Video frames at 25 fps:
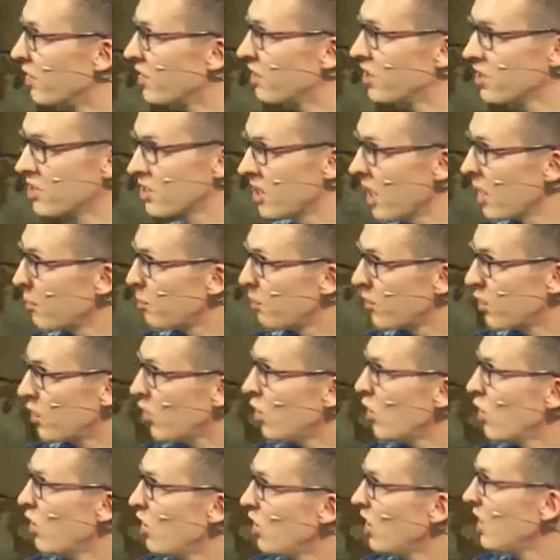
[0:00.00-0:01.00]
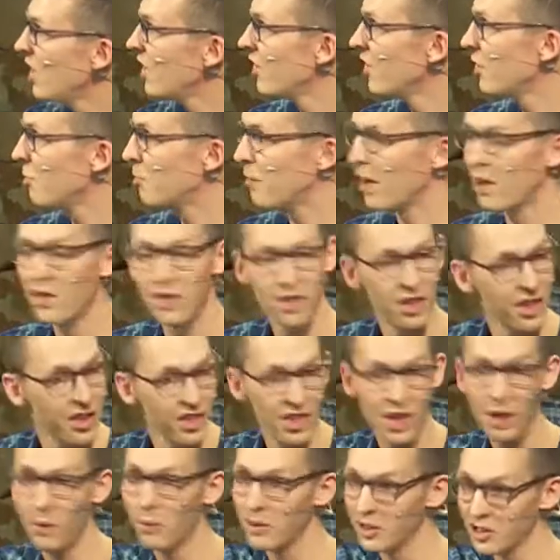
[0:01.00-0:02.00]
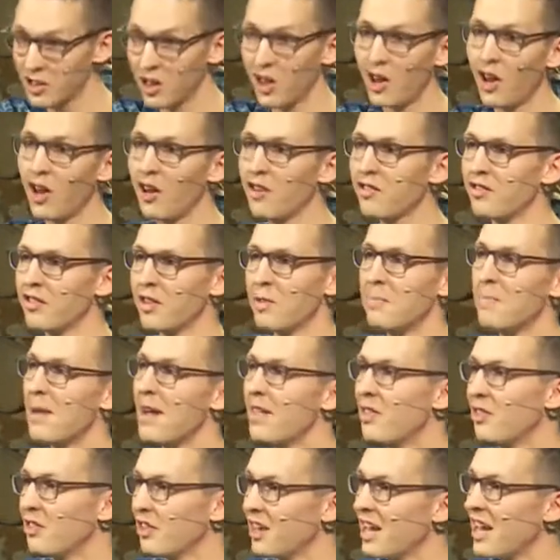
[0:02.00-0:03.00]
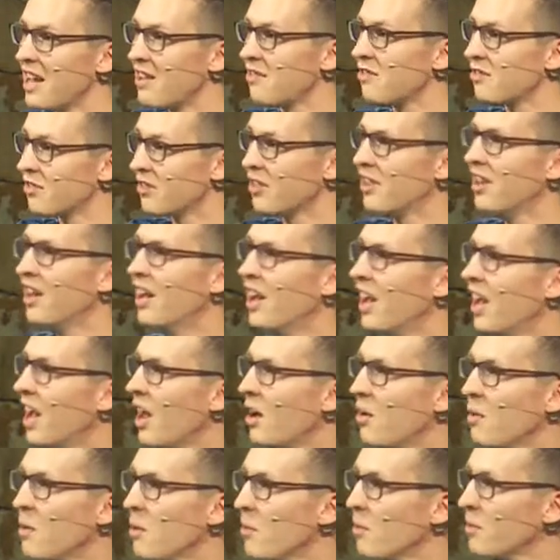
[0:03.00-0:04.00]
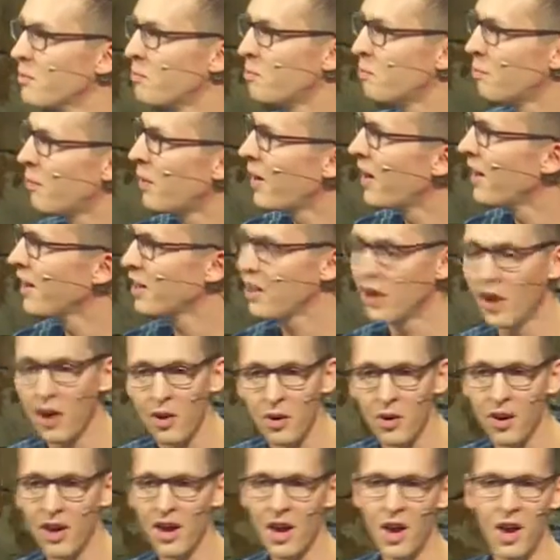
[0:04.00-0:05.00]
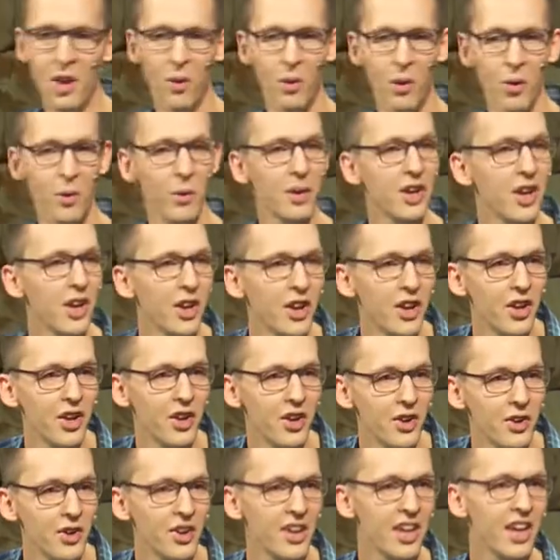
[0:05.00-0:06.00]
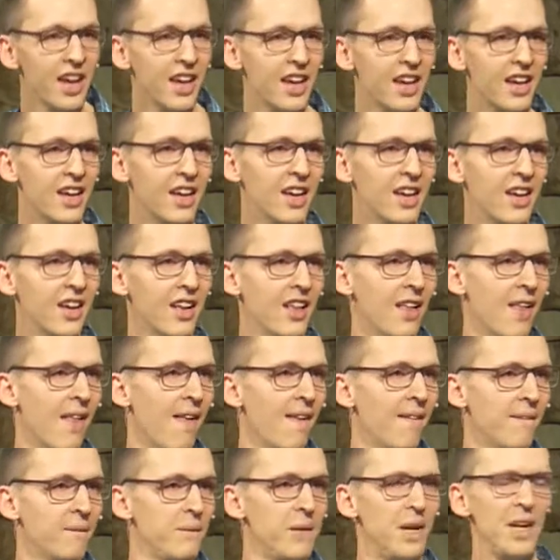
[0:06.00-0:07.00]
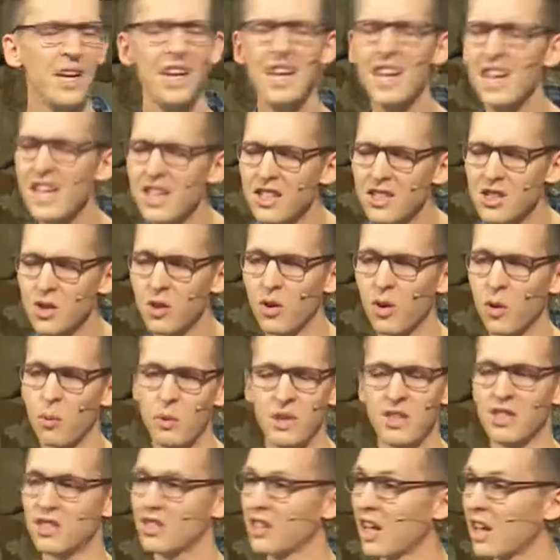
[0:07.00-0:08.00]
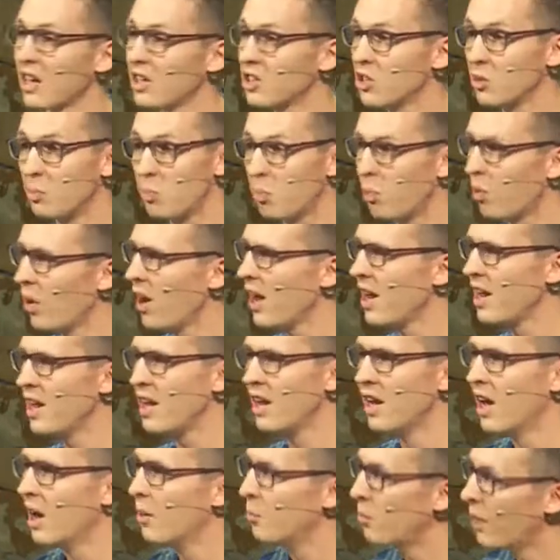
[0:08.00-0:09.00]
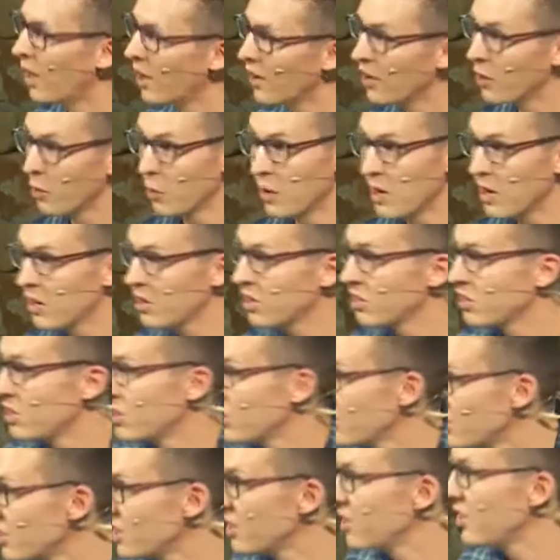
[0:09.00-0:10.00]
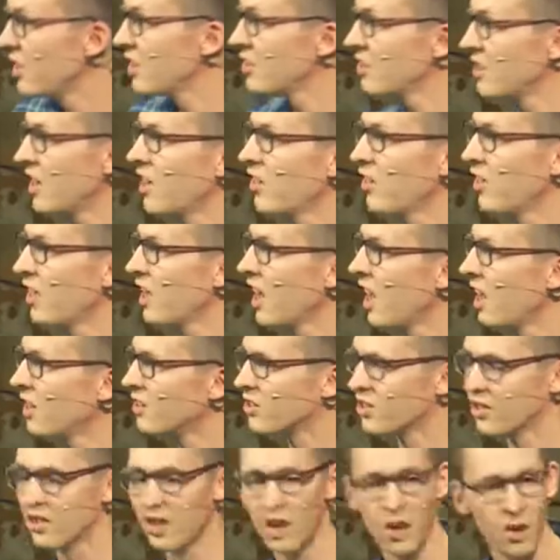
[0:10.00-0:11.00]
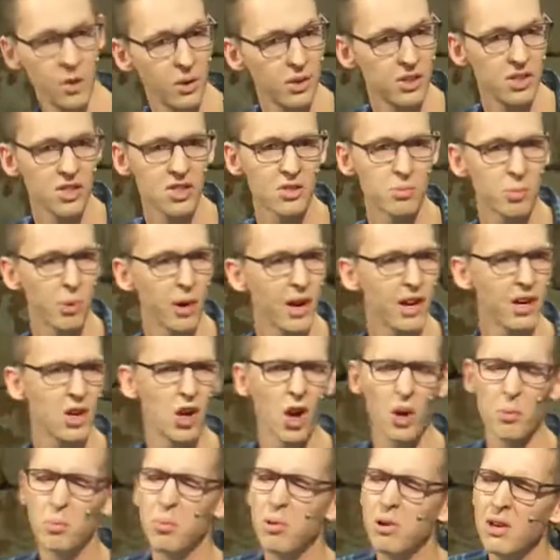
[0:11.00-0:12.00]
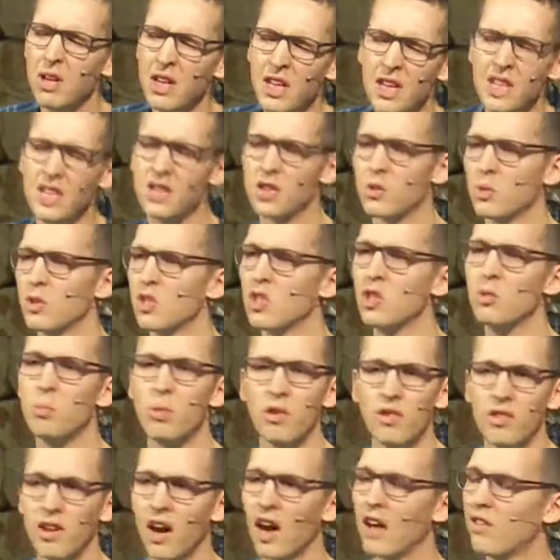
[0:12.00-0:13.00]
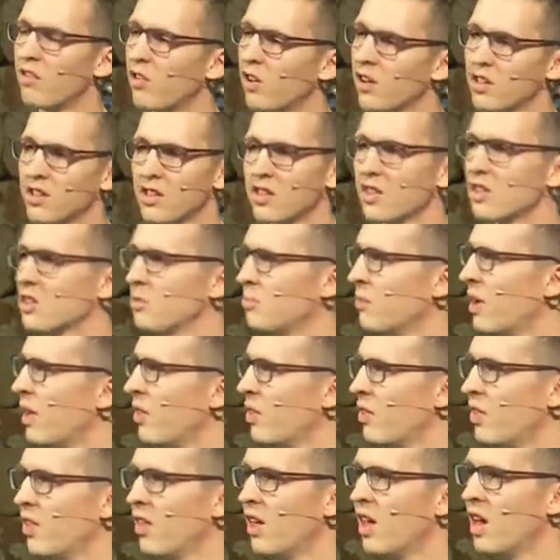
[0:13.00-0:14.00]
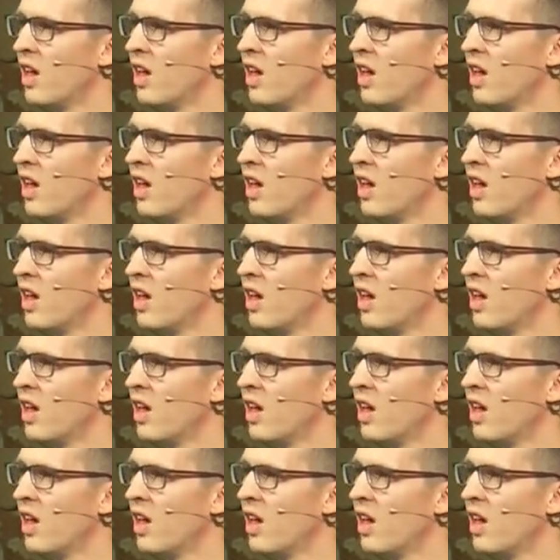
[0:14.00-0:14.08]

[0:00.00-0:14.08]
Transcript: This happened early in the month. There was a lot of the month left. And we were praying, God, what are we going to do here? Please, Lord. We decided to pray about it because there's, there's nothing else. We just prayed, God, please, would you provide for us this month?